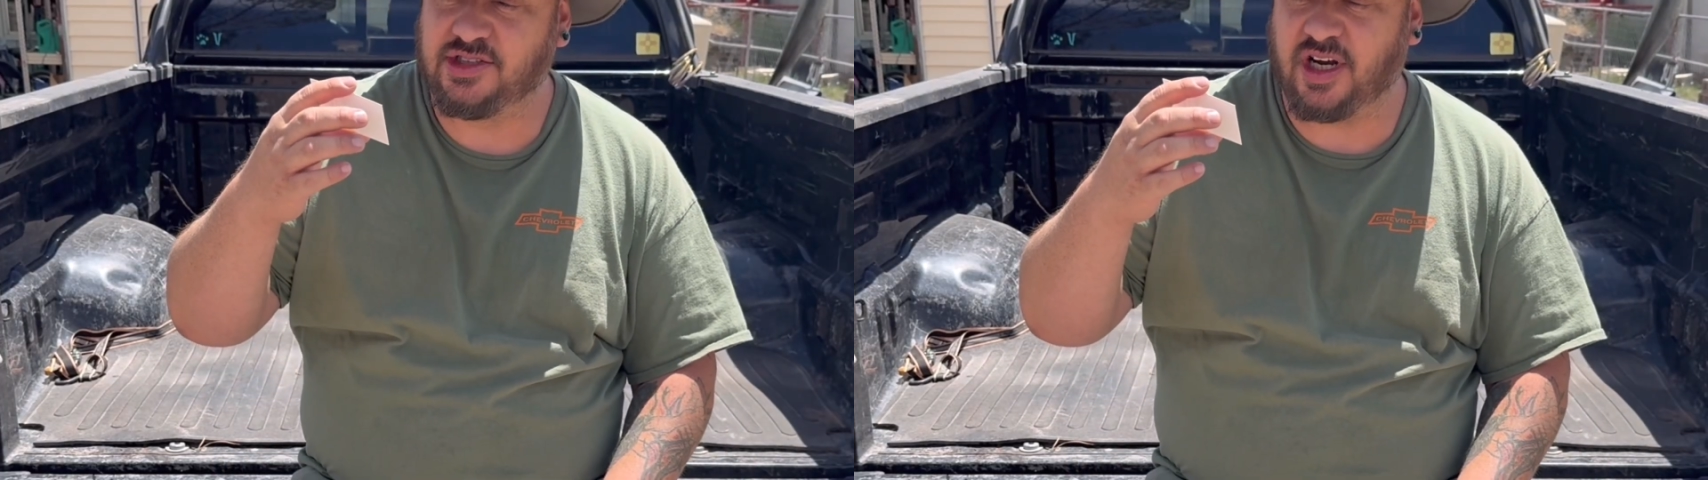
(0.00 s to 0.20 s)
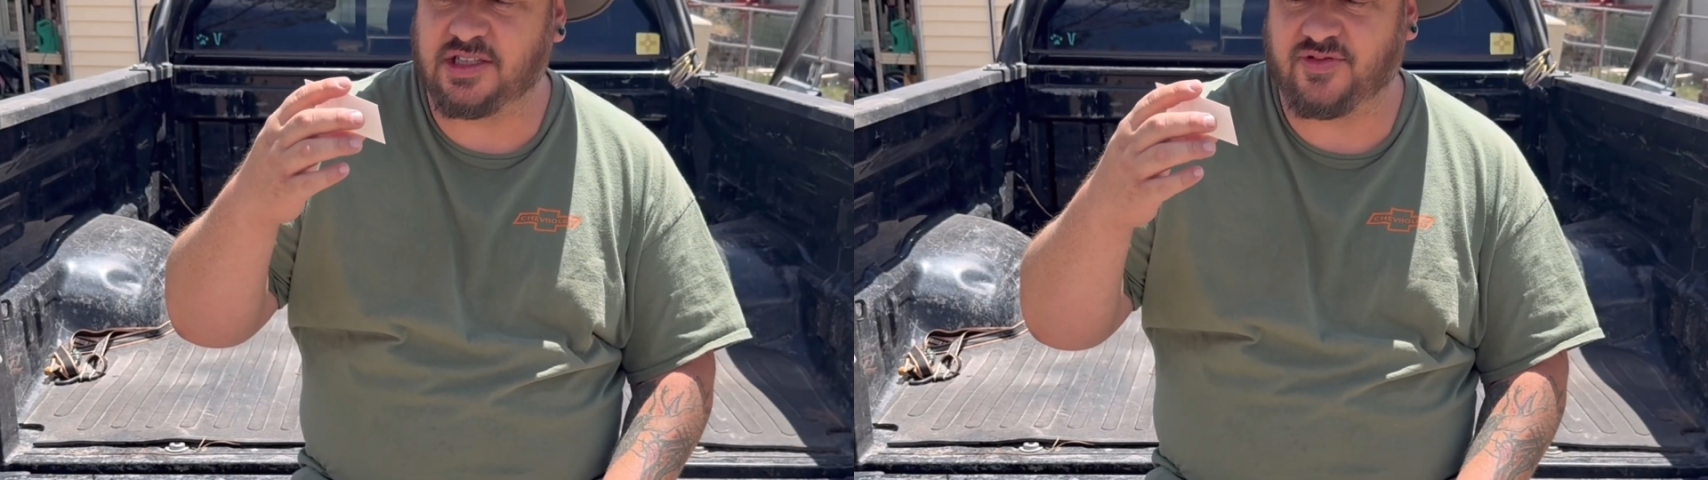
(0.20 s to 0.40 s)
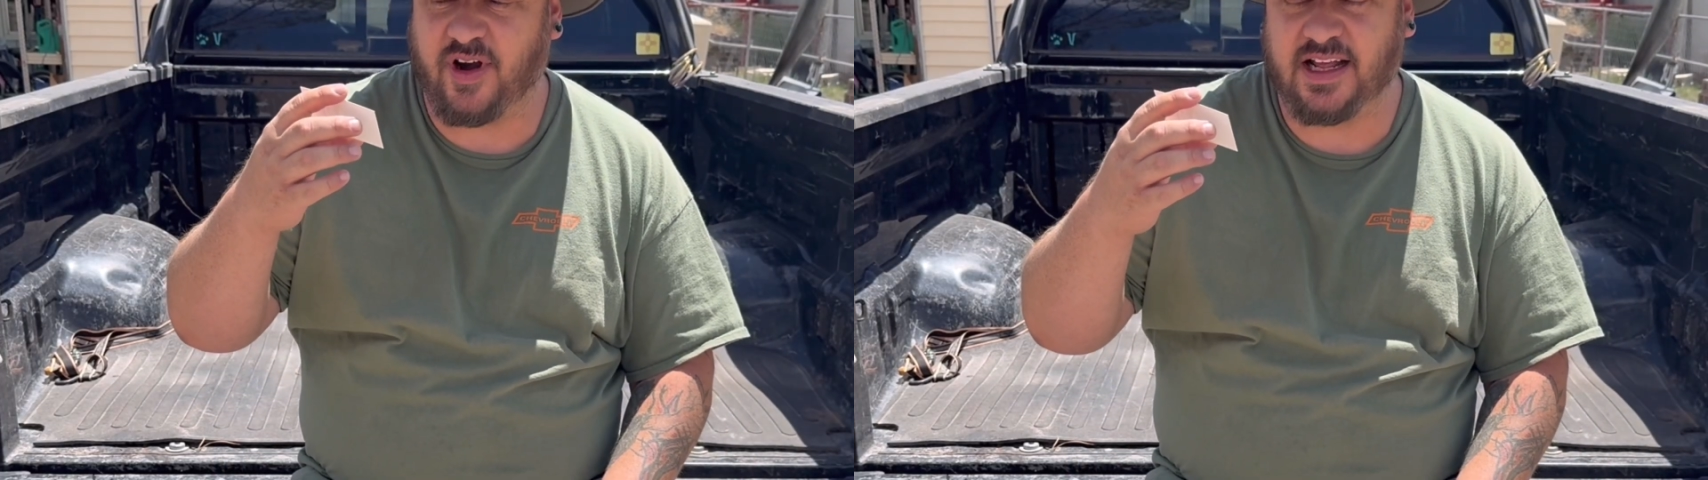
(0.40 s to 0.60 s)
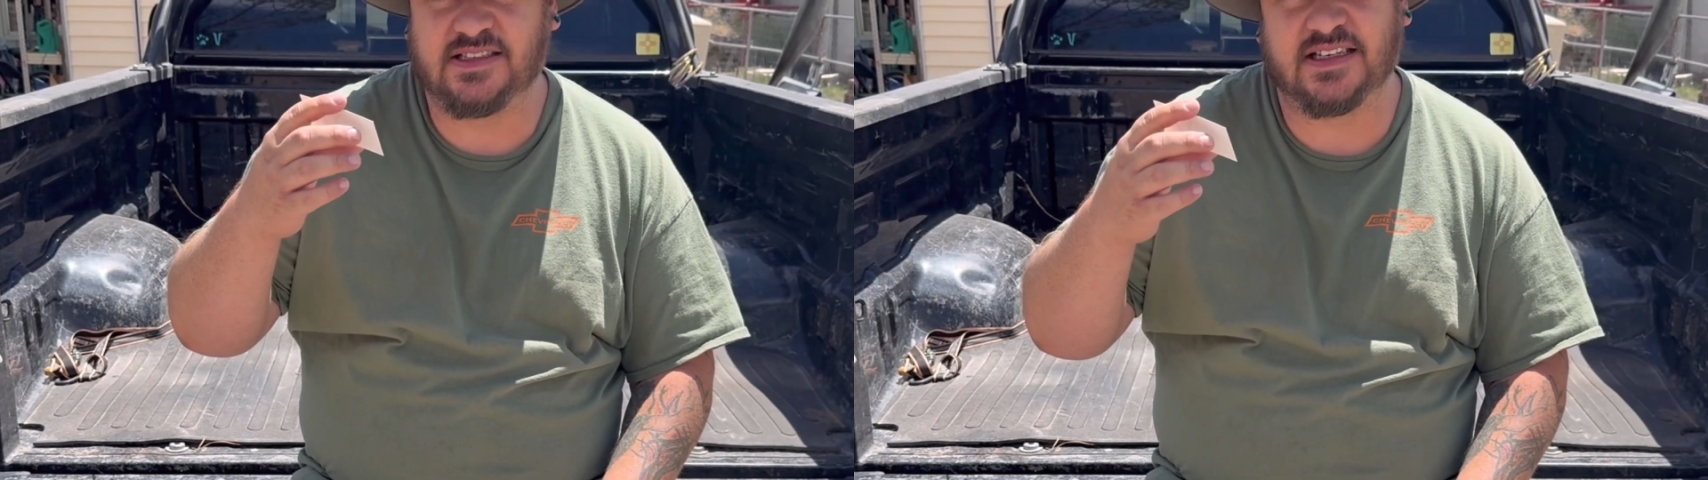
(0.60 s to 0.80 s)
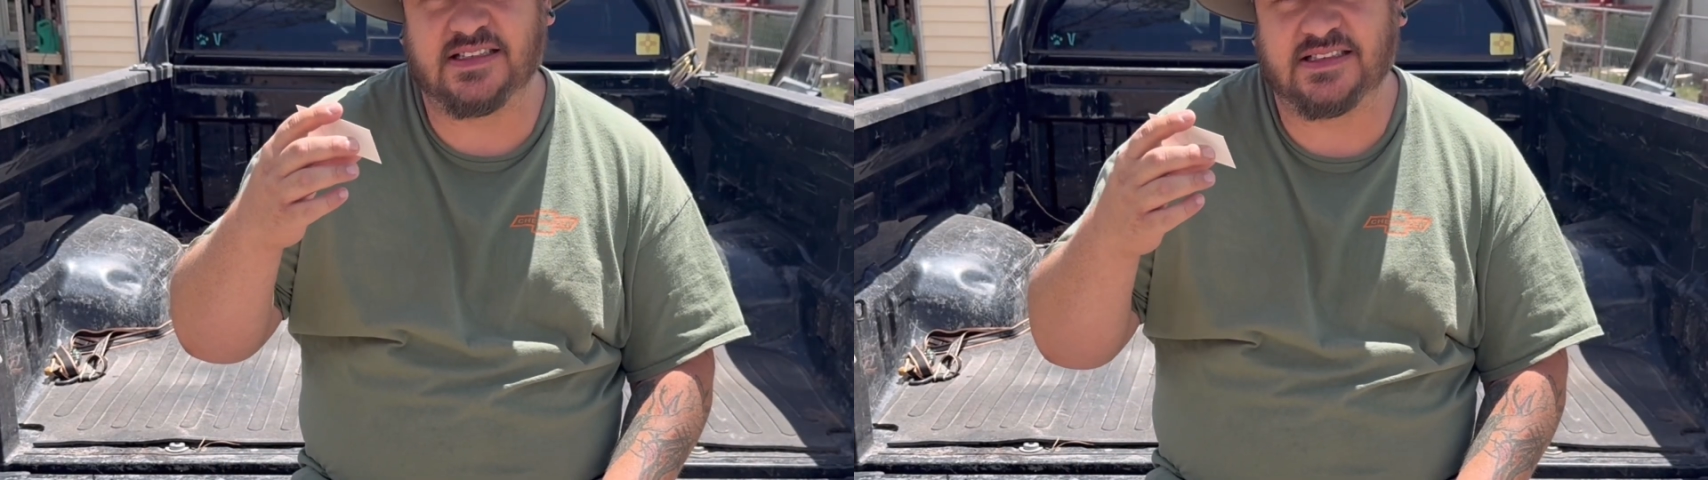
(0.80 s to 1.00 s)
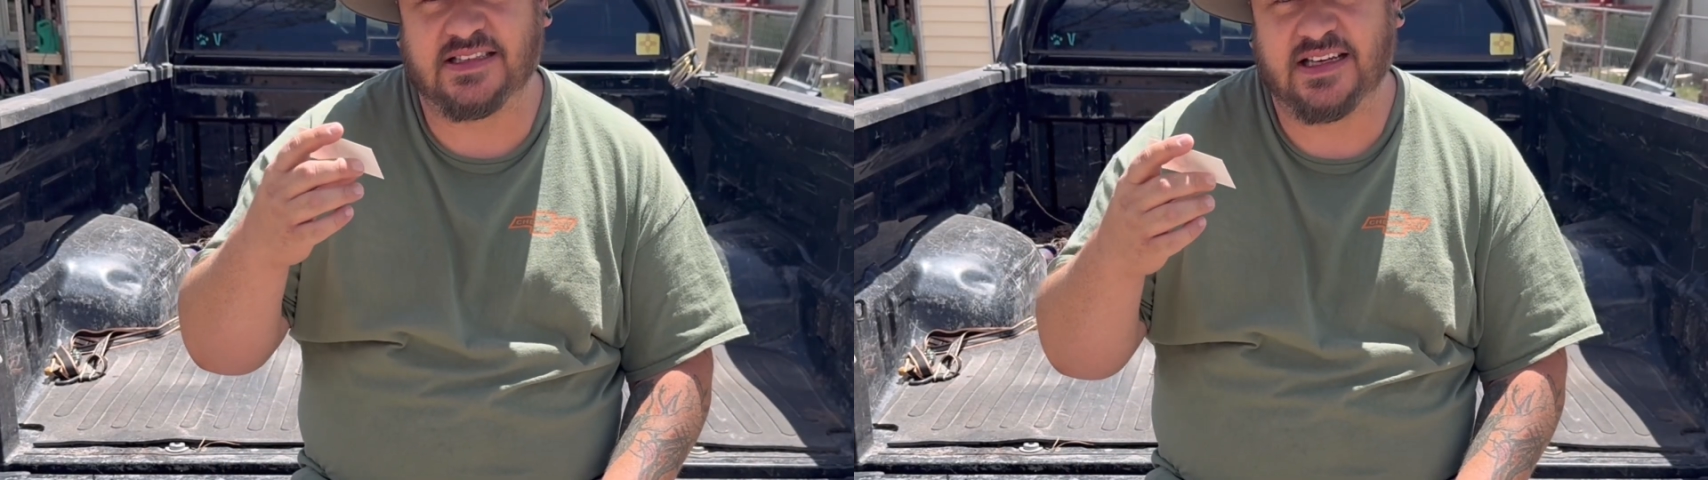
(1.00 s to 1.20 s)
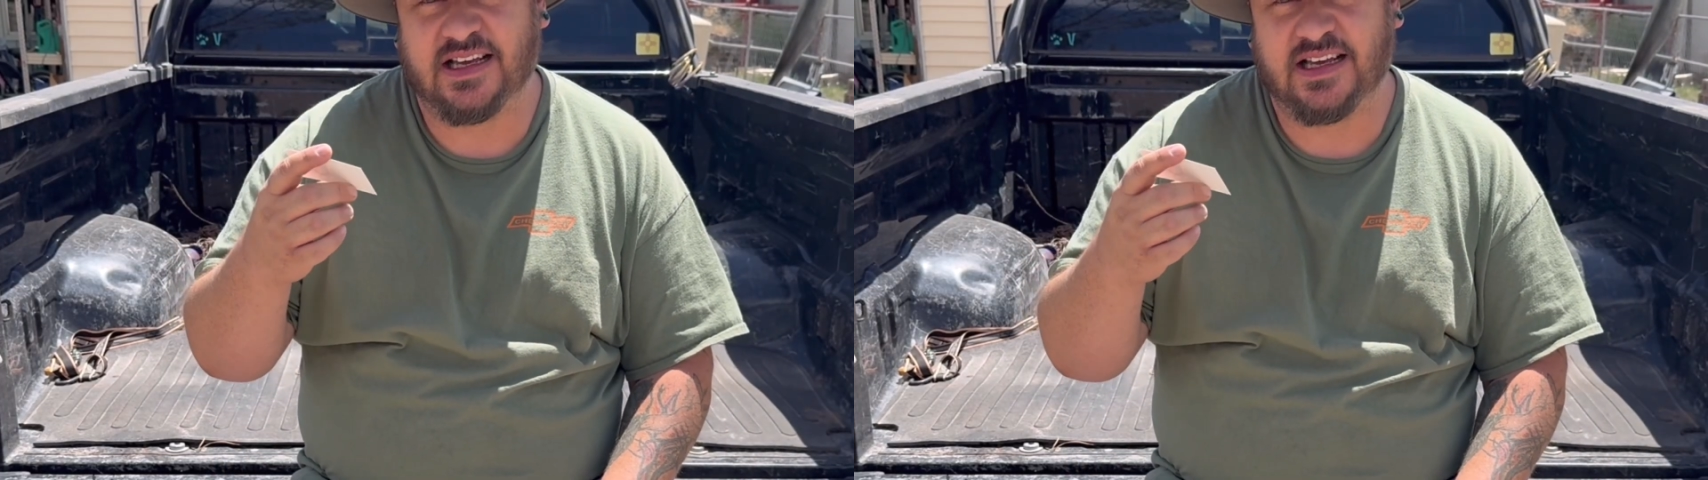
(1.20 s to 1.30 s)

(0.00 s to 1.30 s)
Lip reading: Josh Francis.